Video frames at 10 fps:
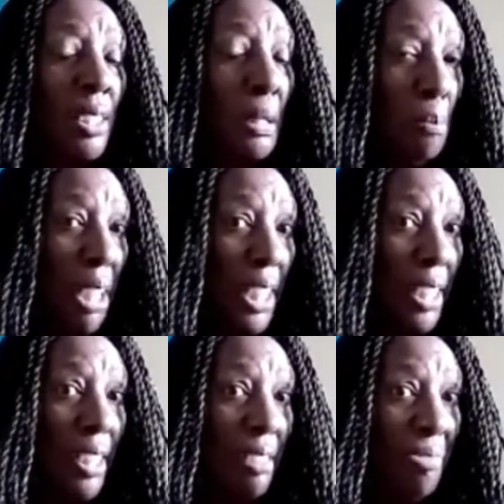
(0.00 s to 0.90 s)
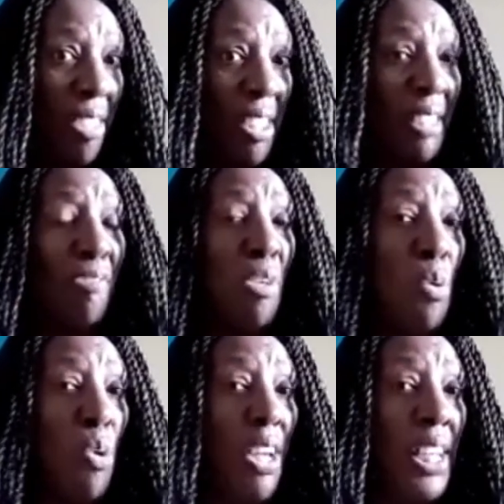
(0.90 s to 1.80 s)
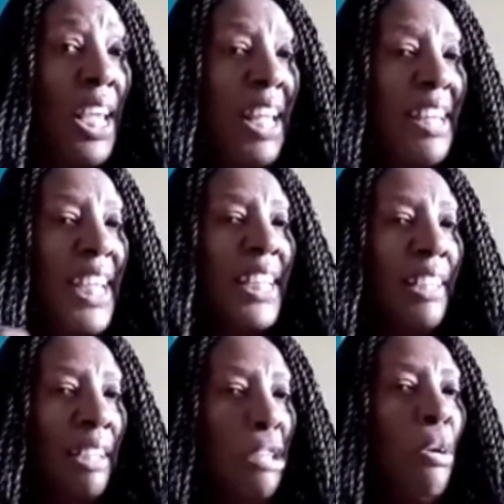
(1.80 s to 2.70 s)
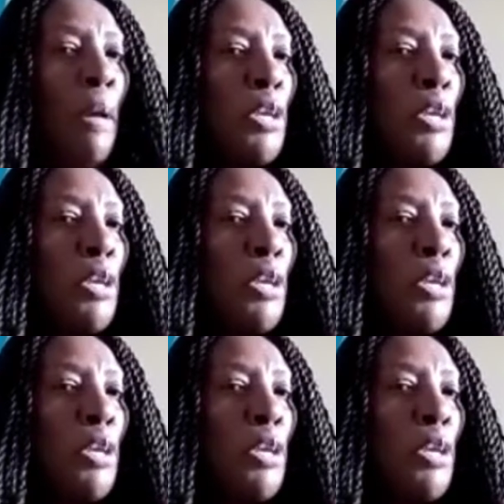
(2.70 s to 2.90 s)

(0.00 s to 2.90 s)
completely different from what they, you know,